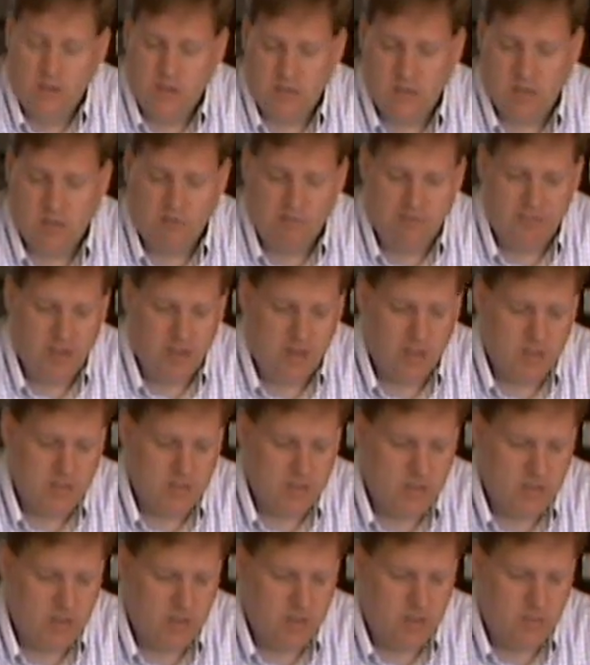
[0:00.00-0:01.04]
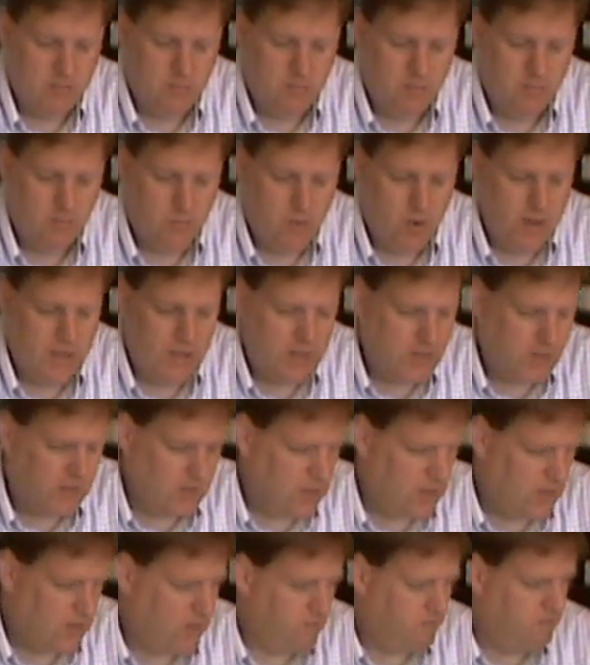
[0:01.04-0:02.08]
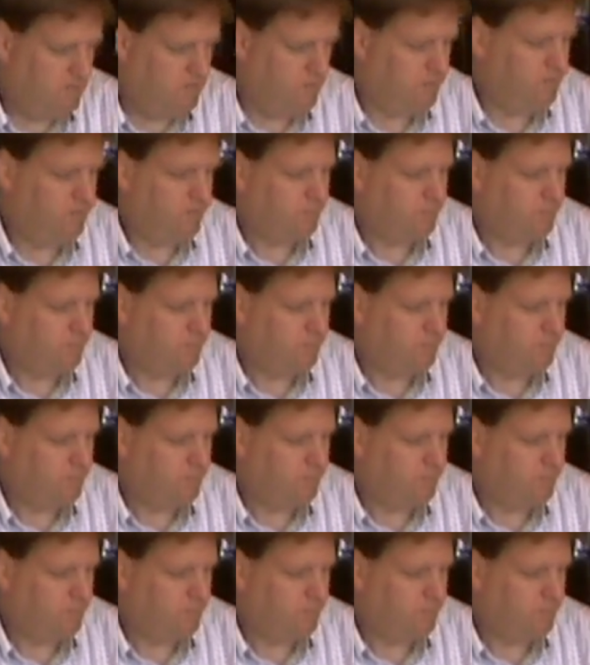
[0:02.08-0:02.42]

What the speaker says: some fellows breaking them.